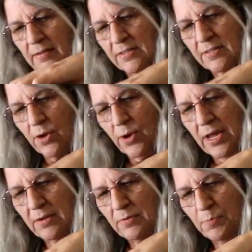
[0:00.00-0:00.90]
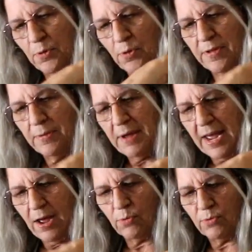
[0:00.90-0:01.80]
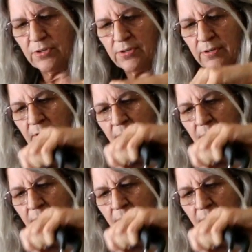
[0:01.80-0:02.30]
Let's go ahead and pull them out.